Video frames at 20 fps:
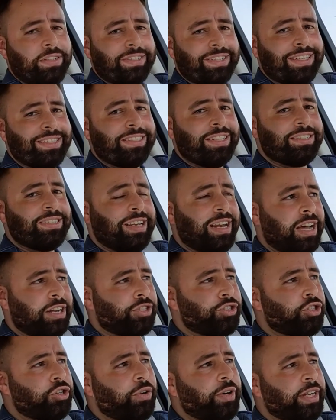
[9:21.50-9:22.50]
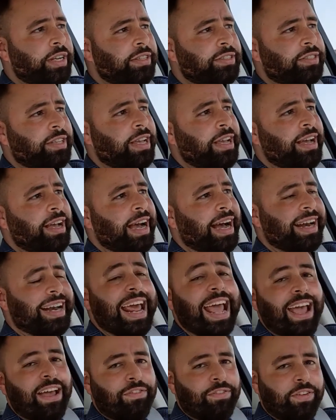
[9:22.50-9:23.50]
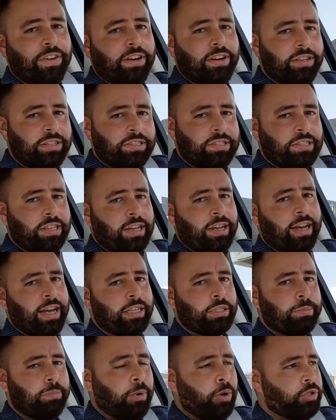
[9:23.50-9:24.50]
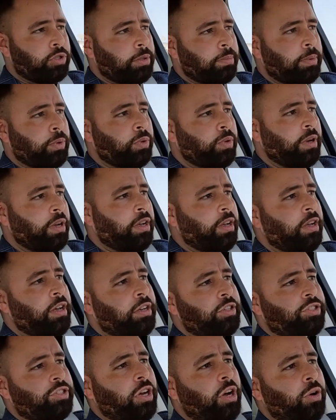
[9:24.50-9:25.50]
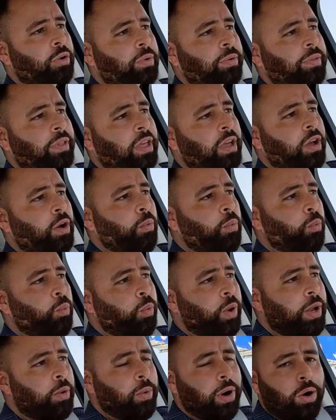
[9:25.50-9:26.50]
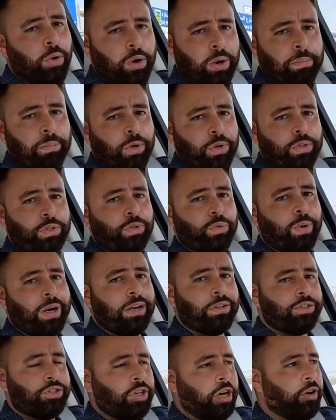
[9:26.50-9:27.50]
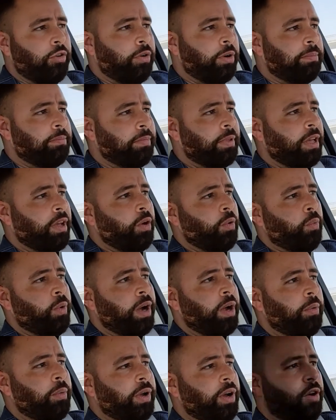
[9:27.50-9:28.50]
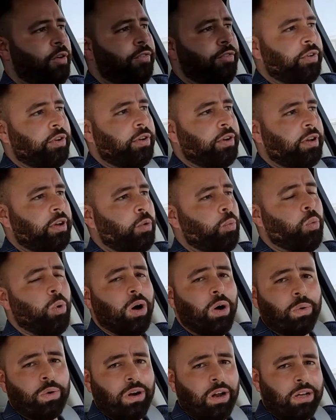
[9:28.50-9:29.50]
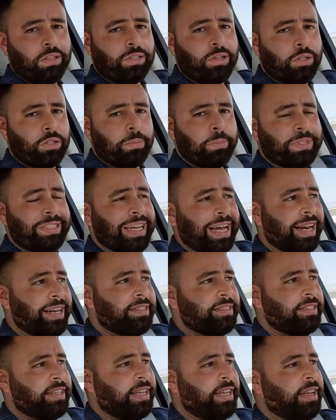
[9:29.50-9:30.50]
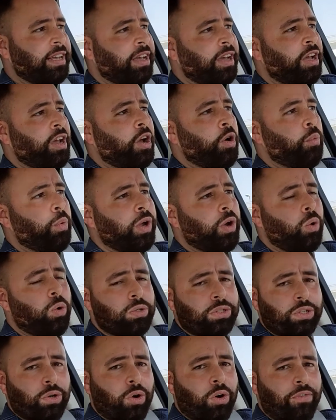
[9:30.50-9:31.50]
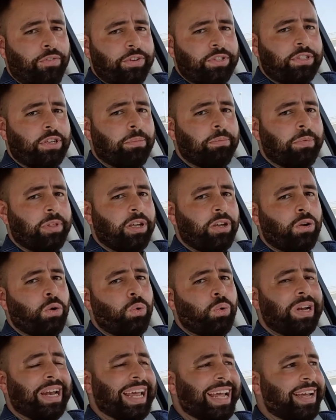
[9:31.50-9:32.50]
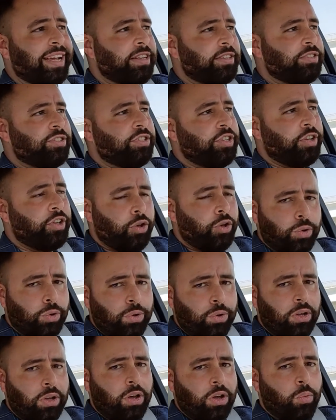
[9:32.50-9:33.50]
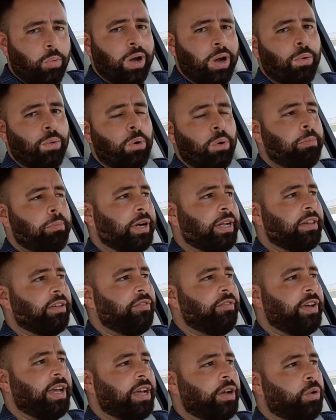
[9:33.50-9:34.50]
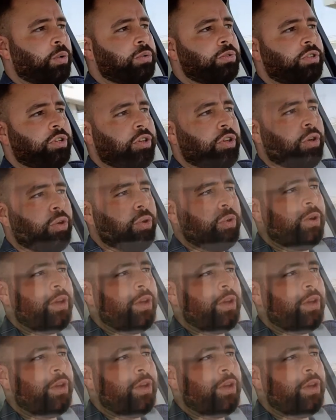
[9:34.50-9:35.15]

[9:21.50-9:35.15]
is as luxurious and effortless as possible. So we welcome you into our showroom, where we offer world-class hospitality. We also offer something called Lincoln to You, where we'll bring the vehicle to you,